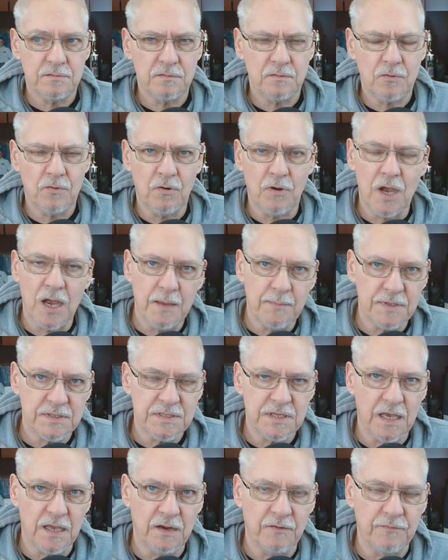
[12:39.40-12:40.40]
crime is
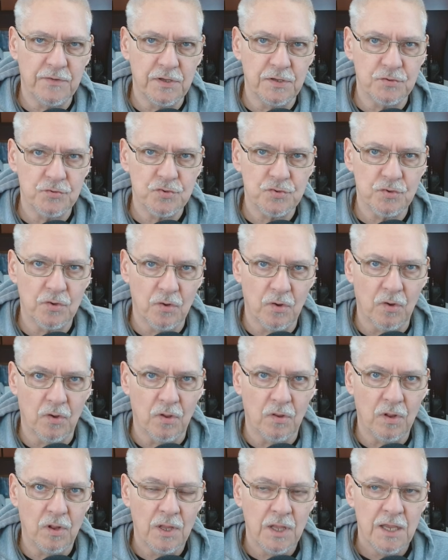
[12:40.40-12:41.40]
out of
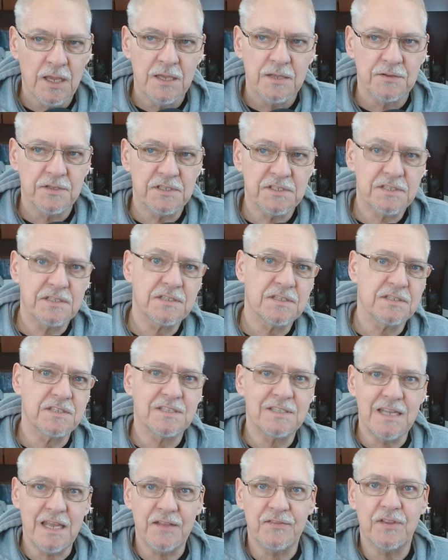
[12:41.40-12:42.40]
control. This is a
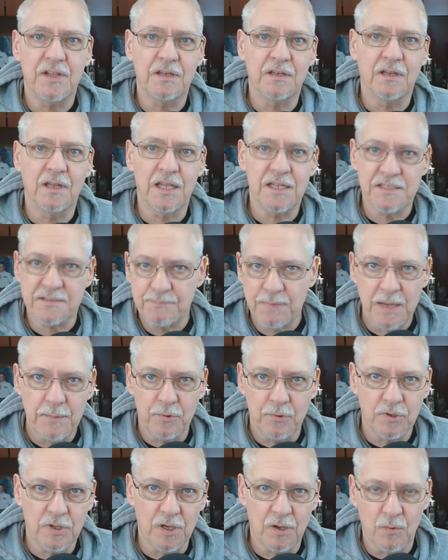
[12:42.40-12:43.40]
state that lets
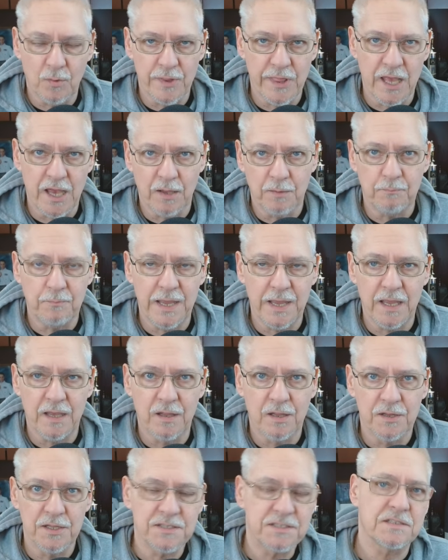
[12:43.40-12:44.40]
people go without
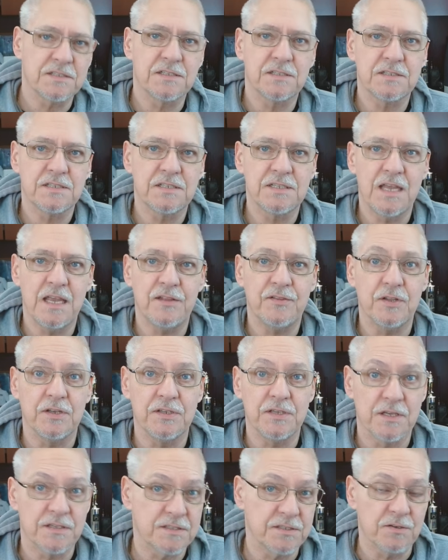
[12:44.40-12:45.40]
bail. This is a state that
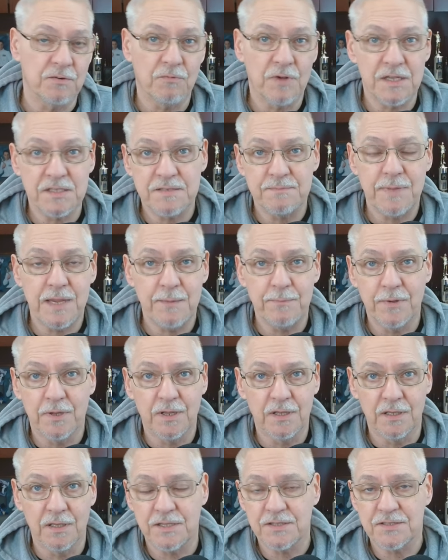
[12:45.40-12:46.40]
doesn't arrest people
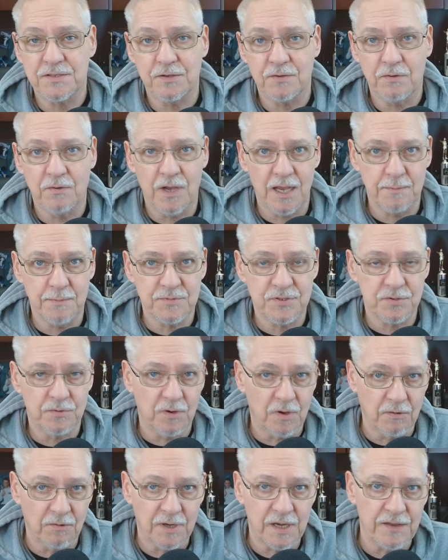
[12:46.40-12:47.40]
unless their crimes are
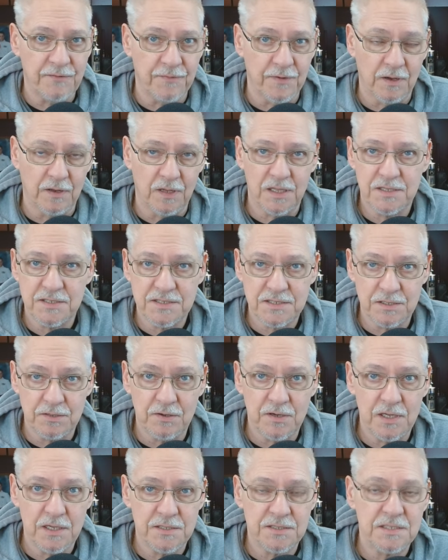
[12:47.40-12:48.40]
already fairly
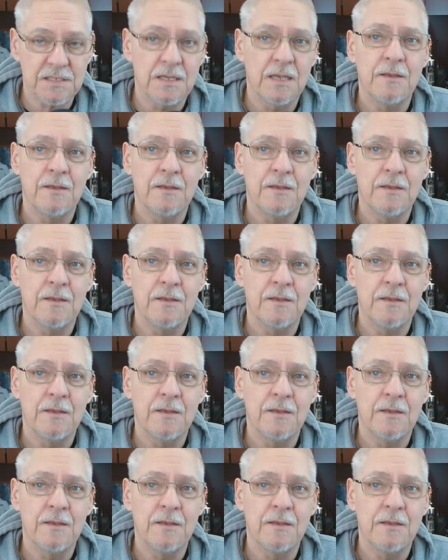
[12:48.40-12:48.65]
serious.